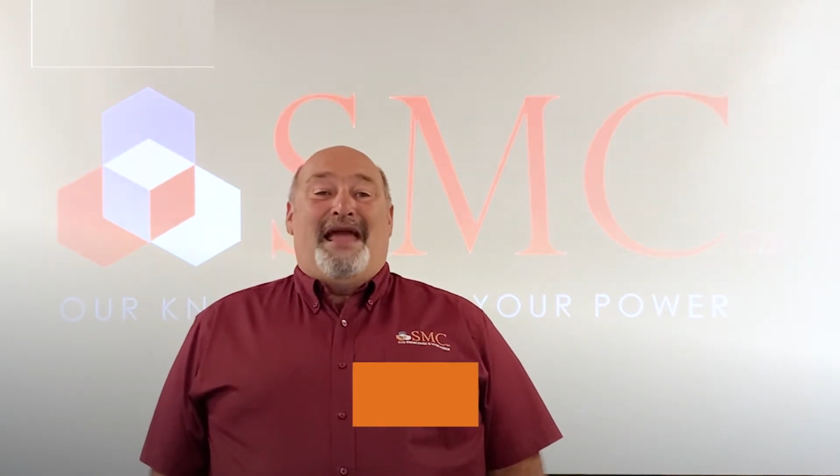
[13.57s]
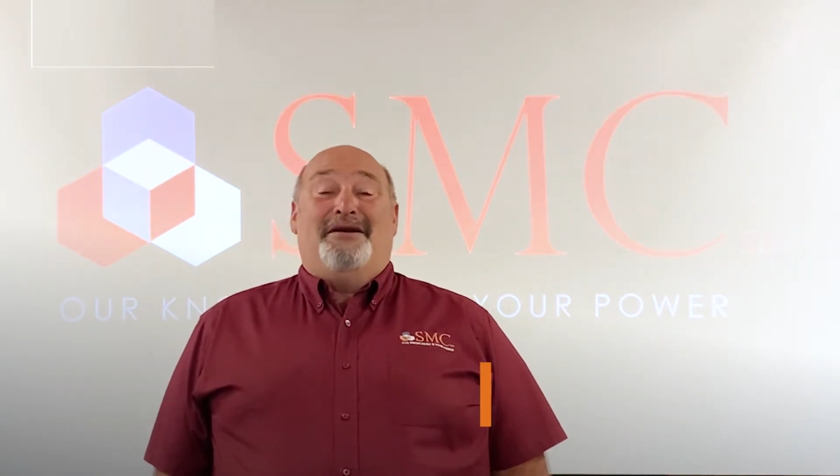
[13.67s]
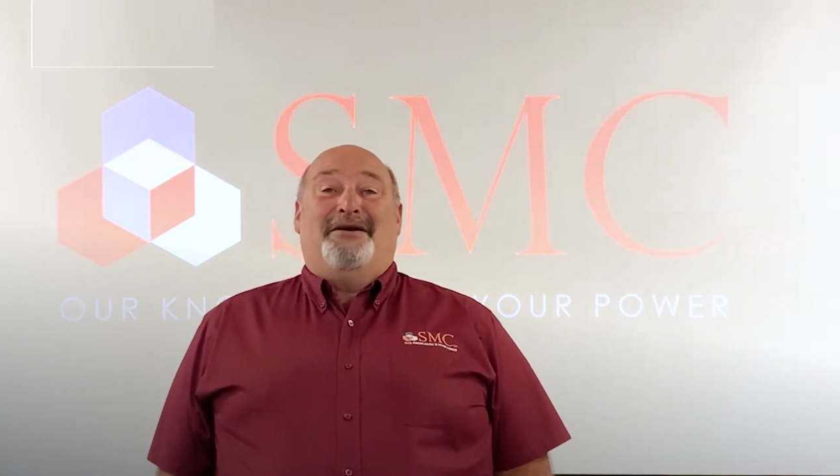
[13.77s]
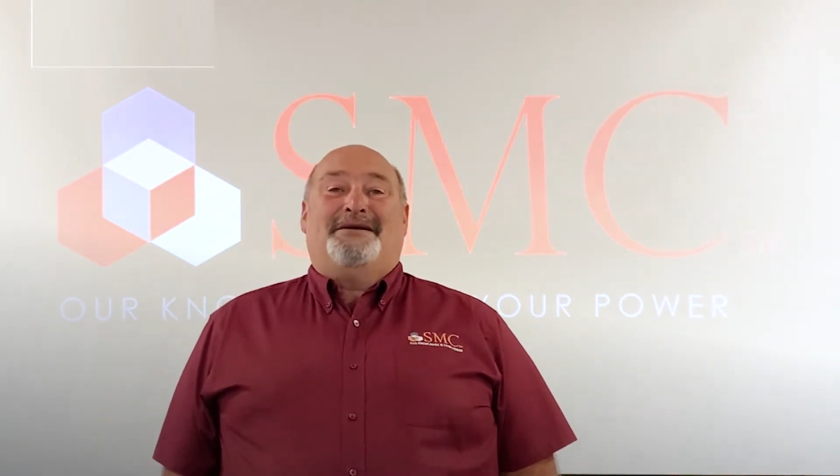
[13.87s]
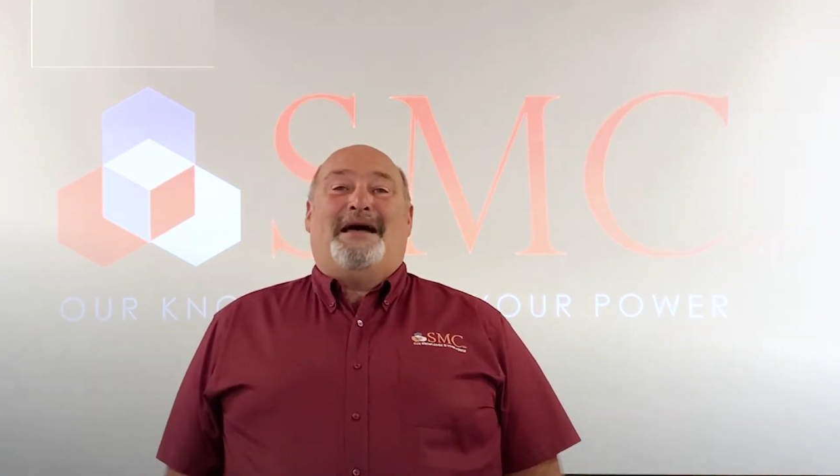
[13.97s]

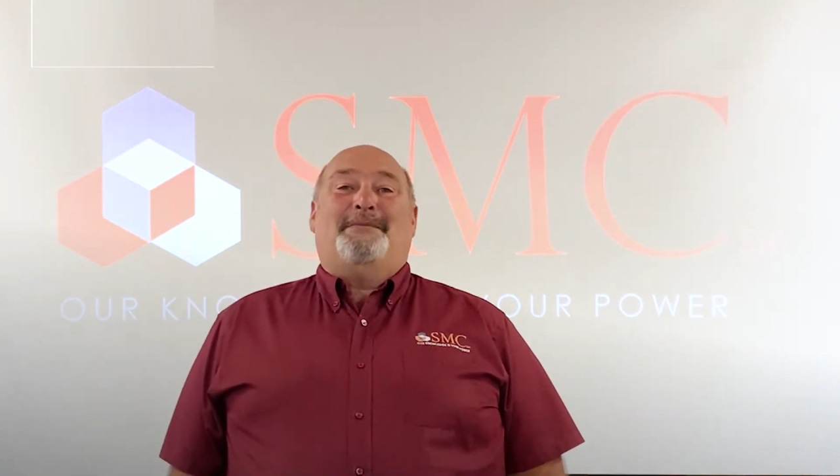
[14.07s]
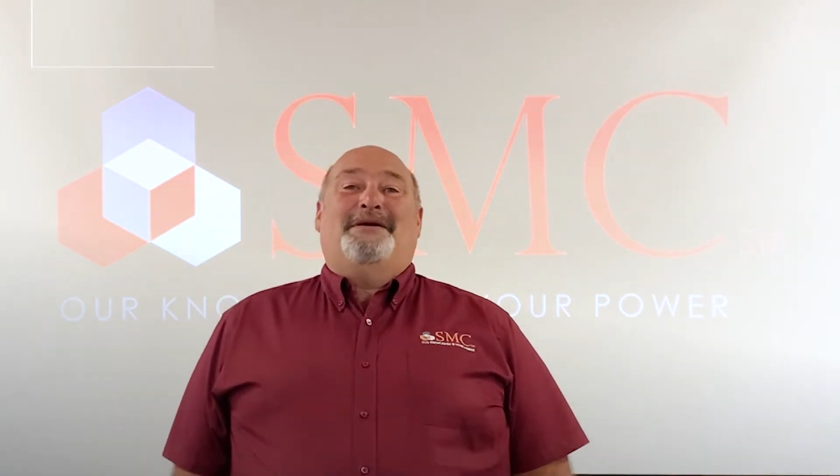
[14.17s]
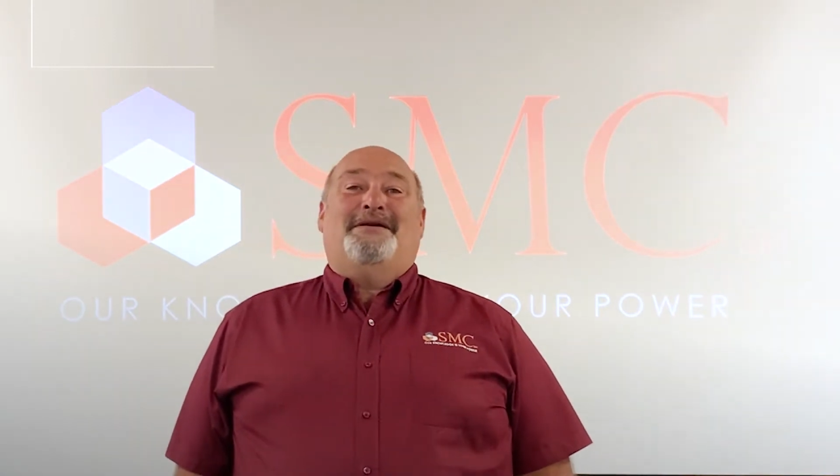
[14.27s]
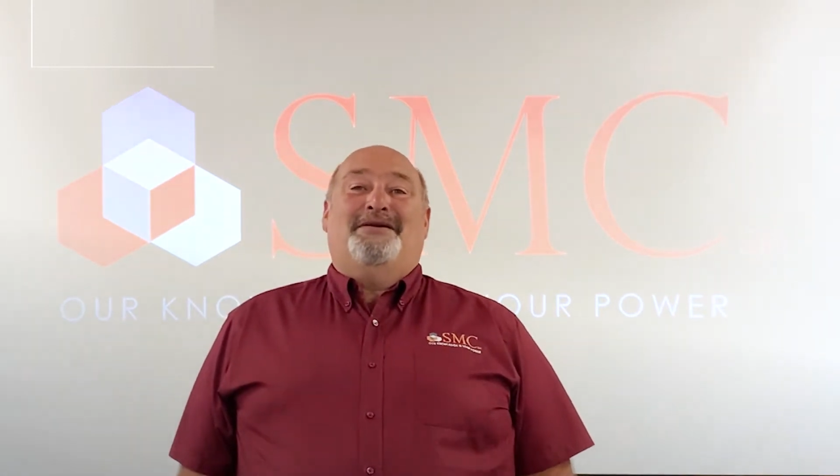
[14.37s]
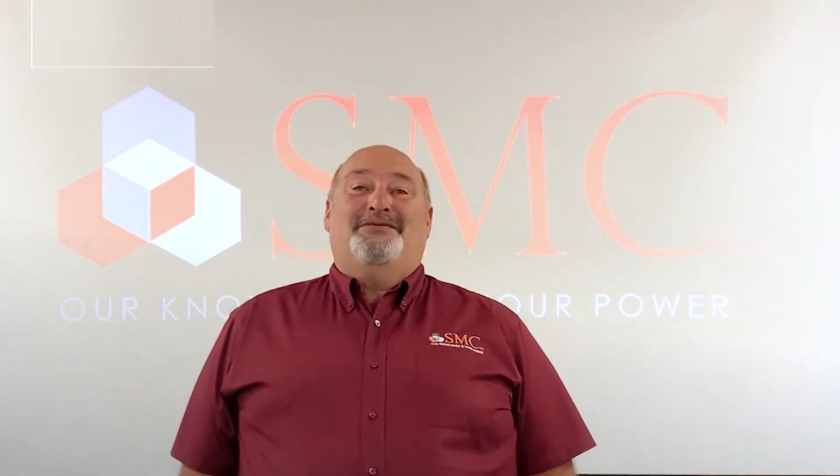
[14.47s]
and our
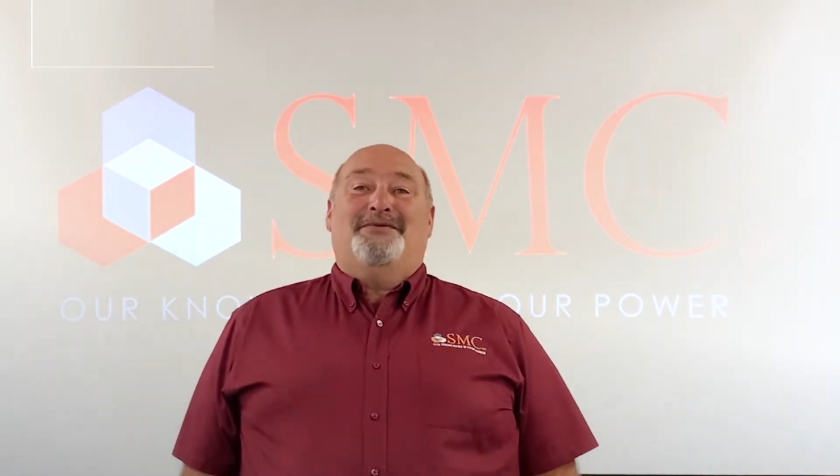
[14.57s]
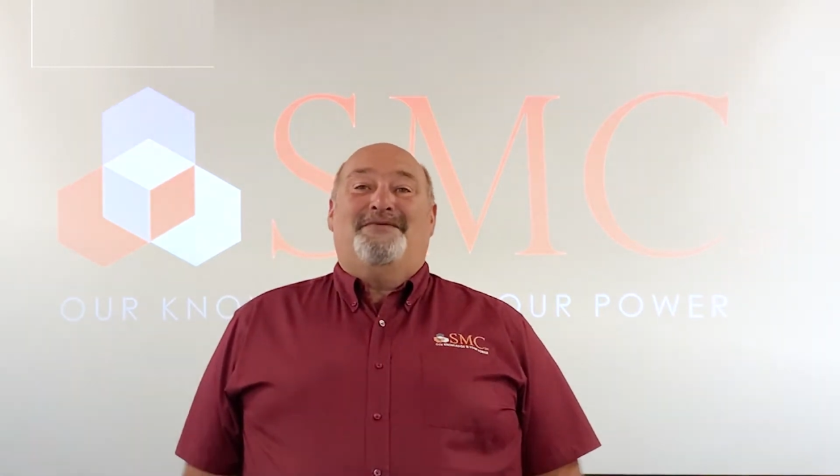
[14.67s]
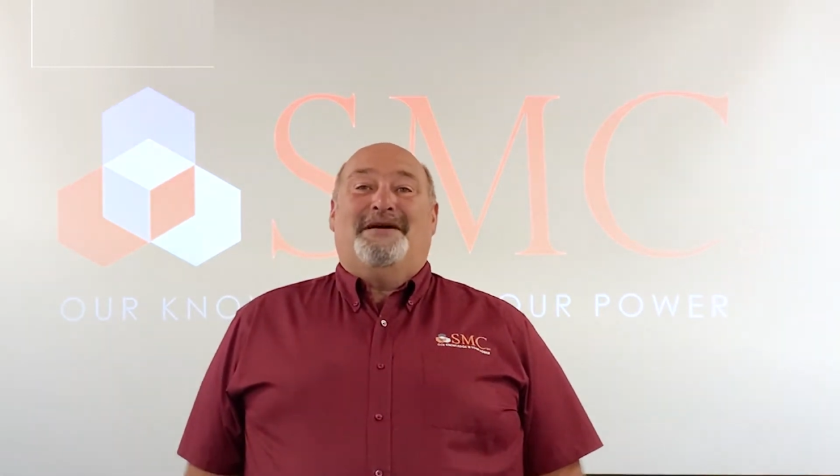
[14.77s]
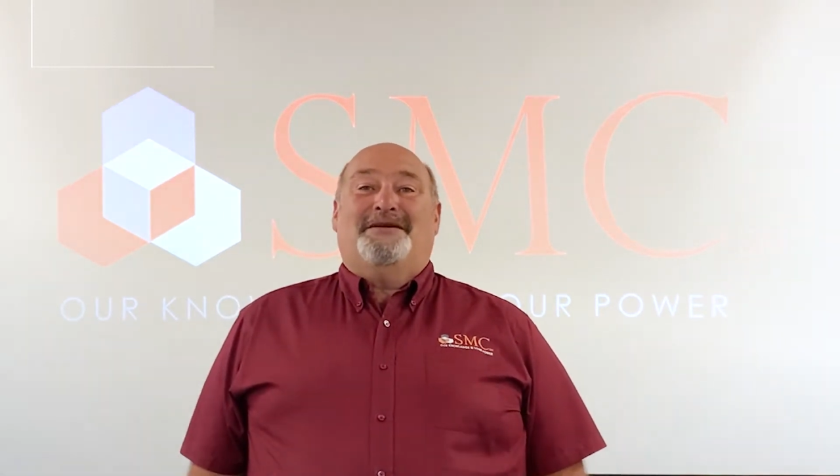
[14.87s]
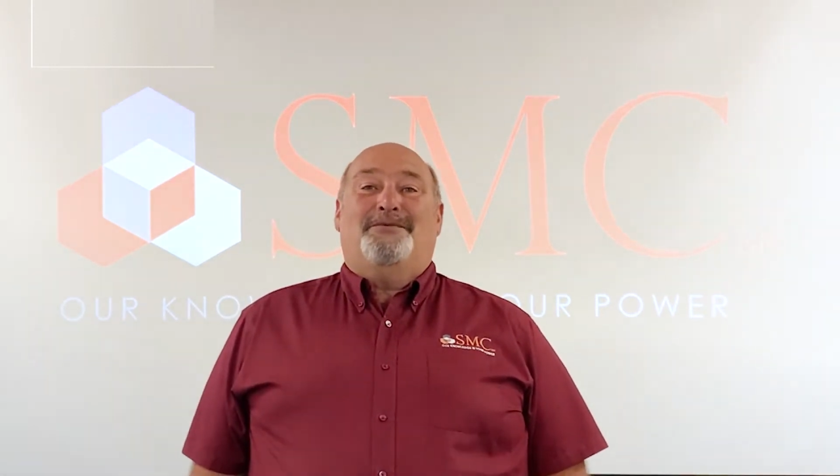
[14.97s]
topic is
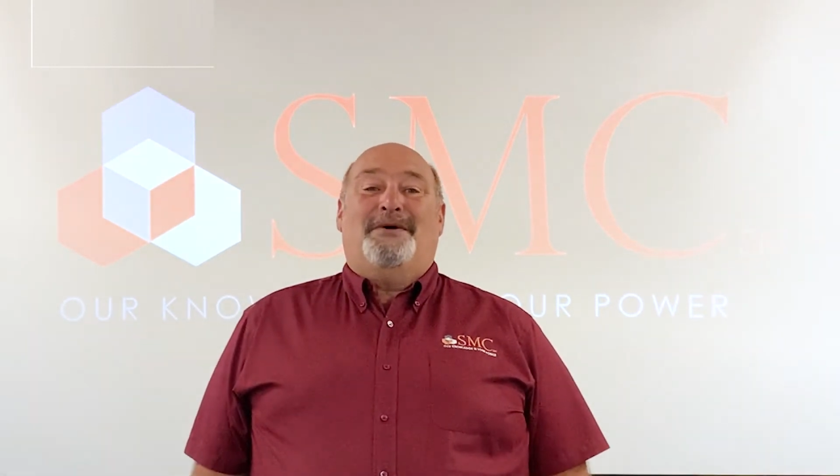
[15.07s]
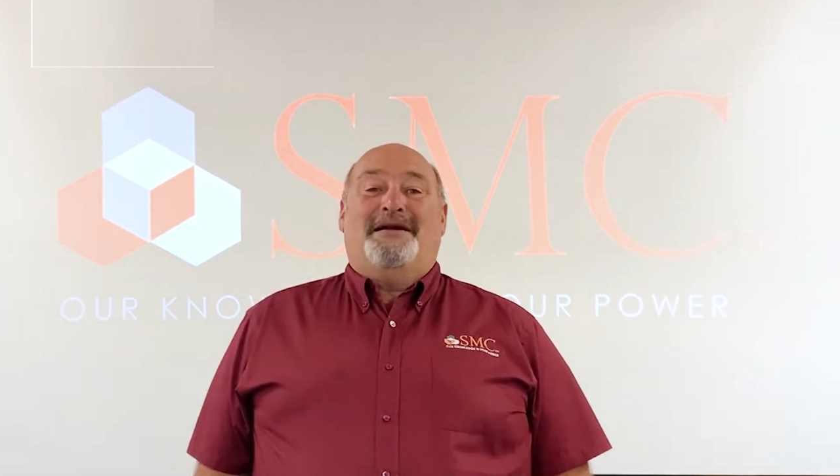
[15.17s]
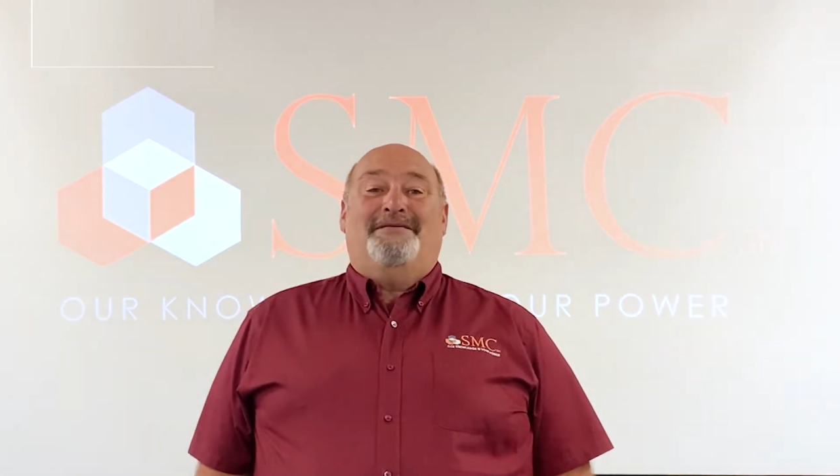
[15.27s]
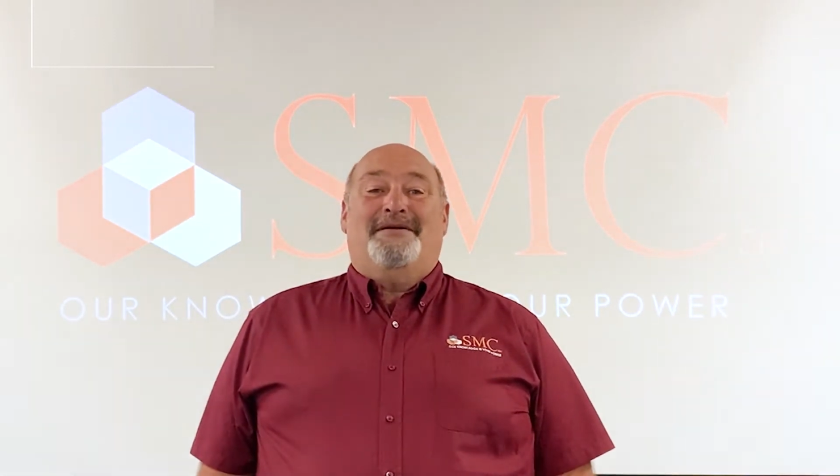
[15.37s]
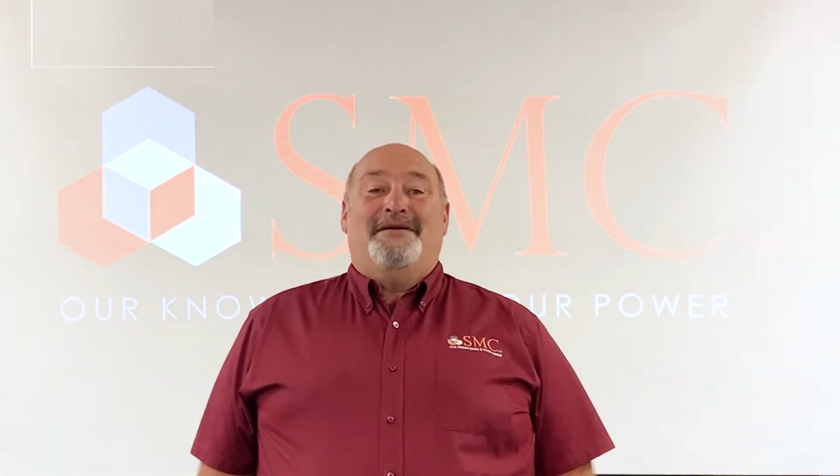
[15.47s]
reflected wave.